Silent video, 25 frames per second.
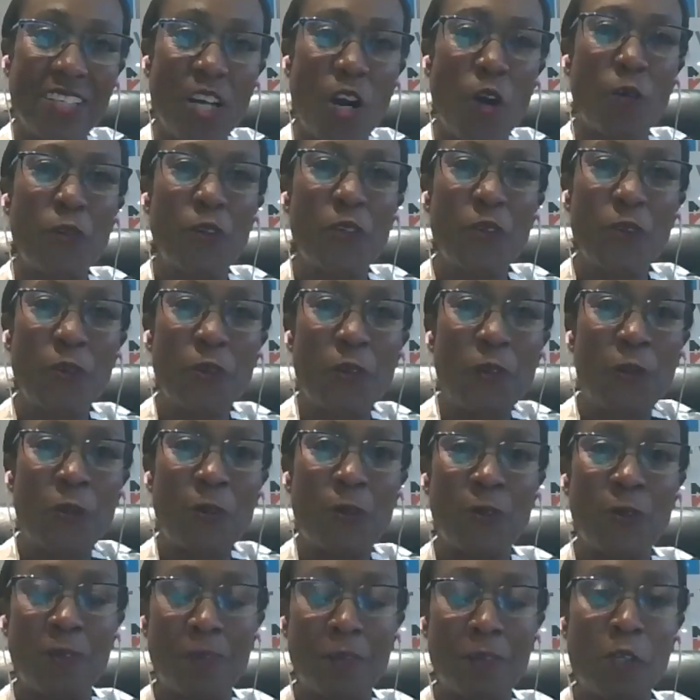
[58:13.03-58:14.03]
How do you
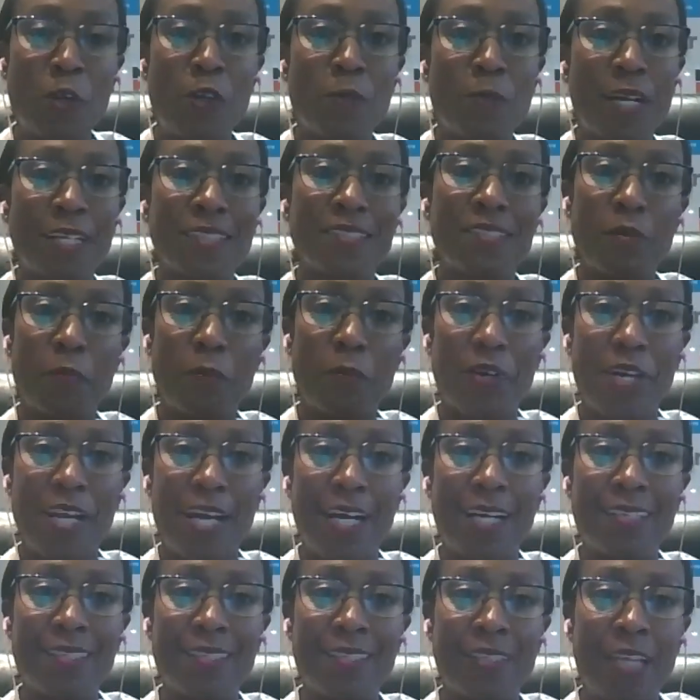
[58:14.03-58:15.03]
know, going back to
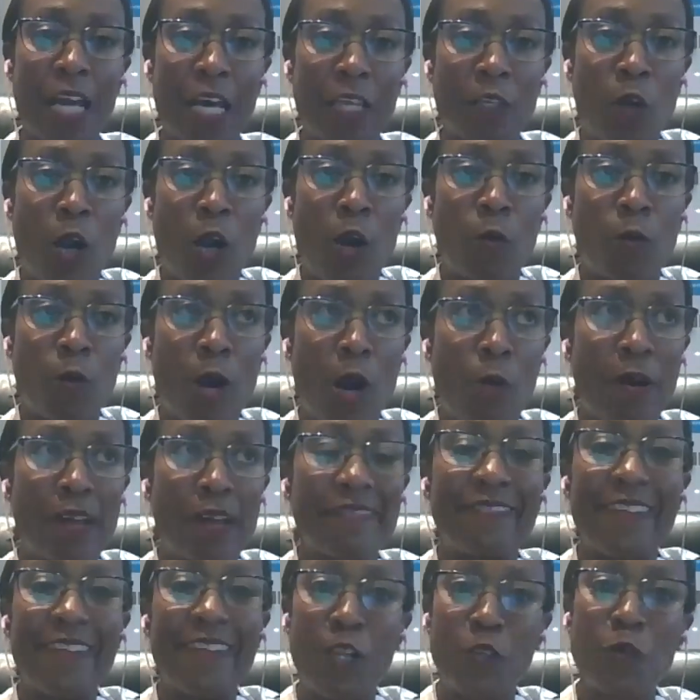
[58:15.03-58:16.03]
brand and how I
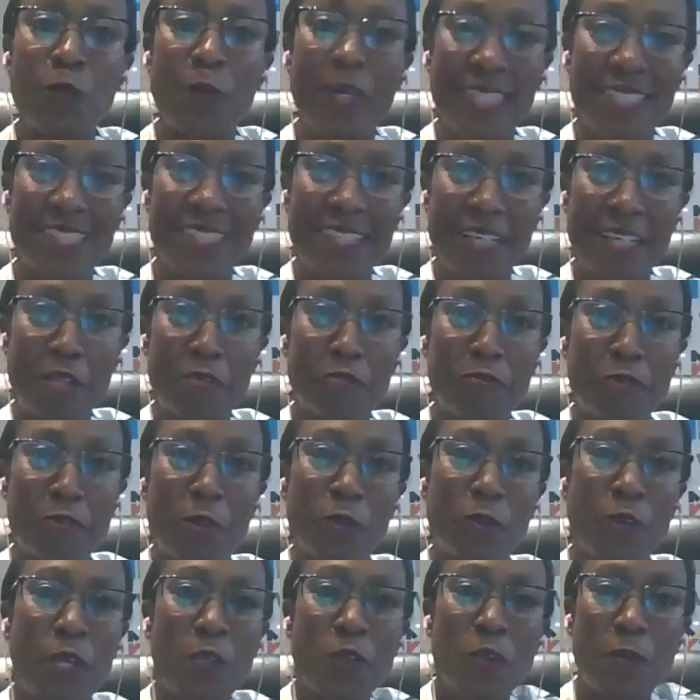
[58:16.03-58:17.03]
value myself?
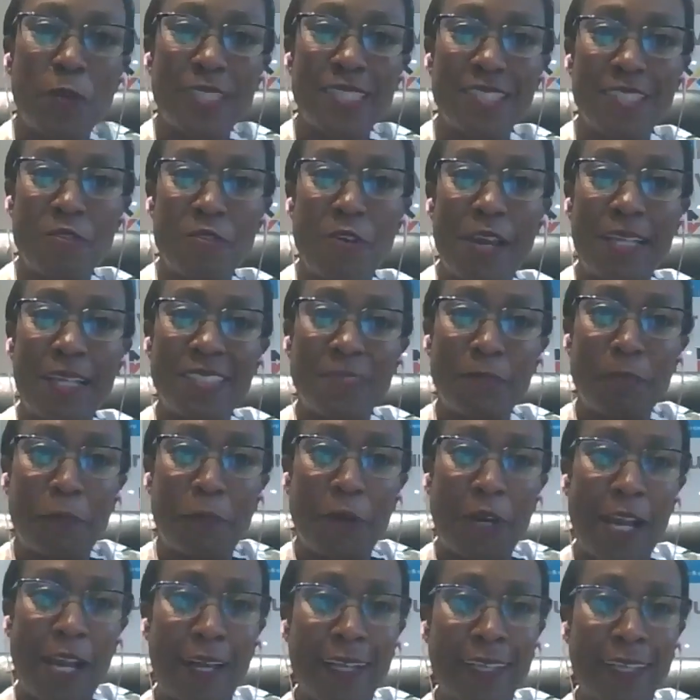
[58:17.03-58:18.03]
How do I know what's the right
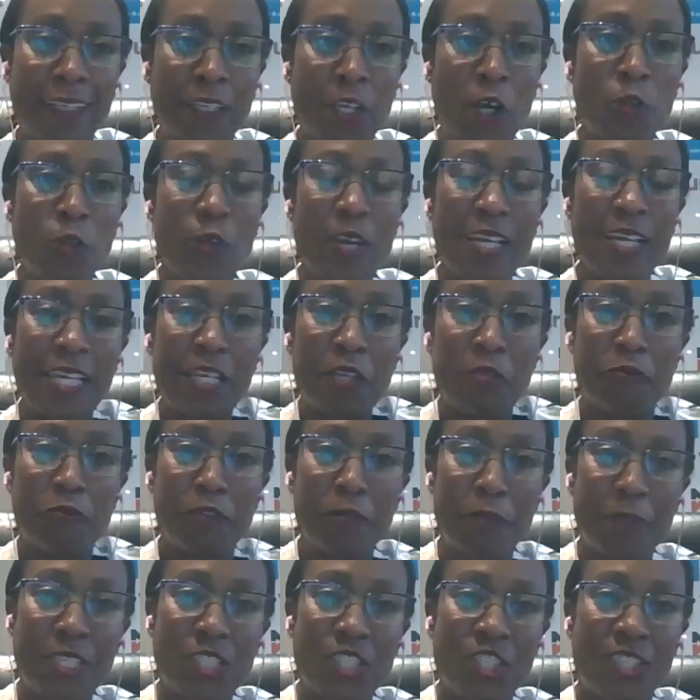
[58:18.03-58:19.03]
brand, and how do I get
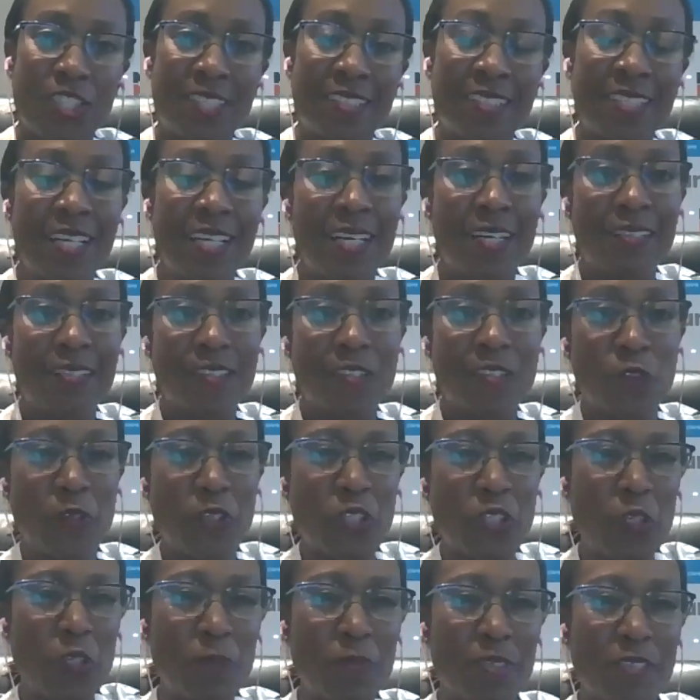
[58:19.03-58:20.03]
information to know
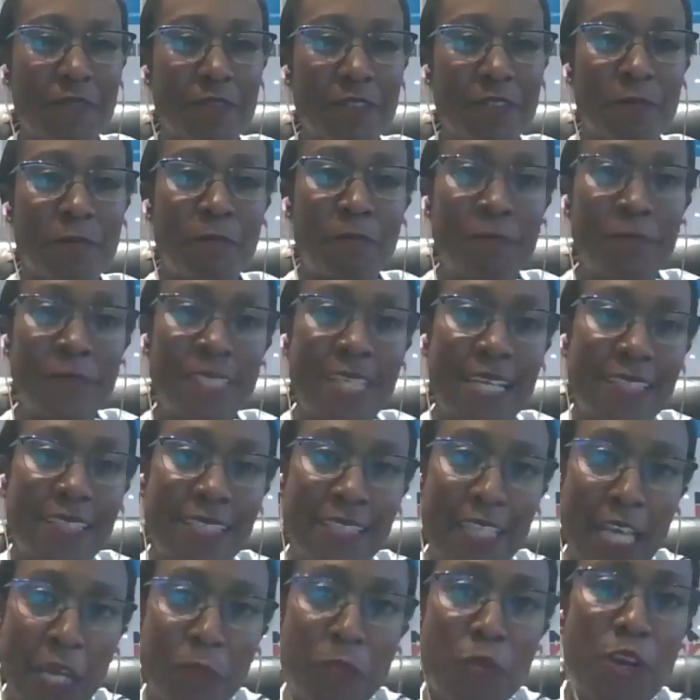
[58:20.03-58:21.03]
in terms of
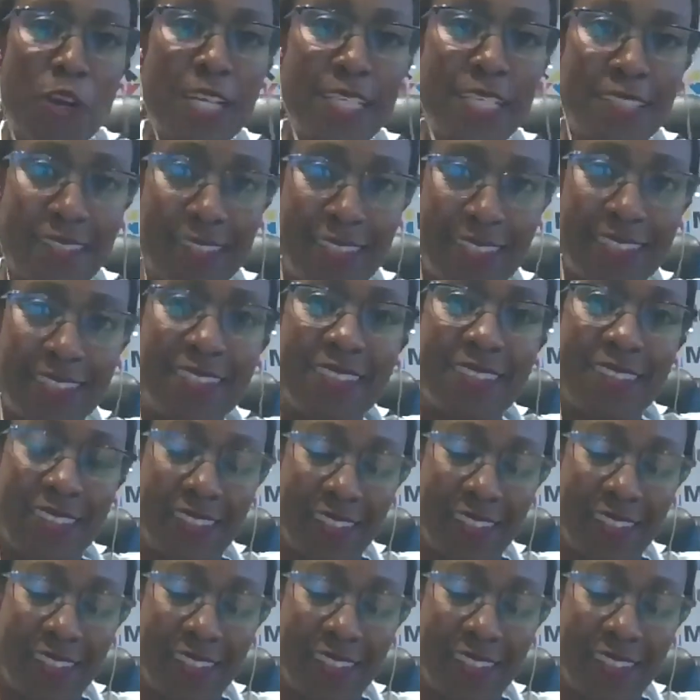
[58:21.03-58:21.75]
setting that pricing?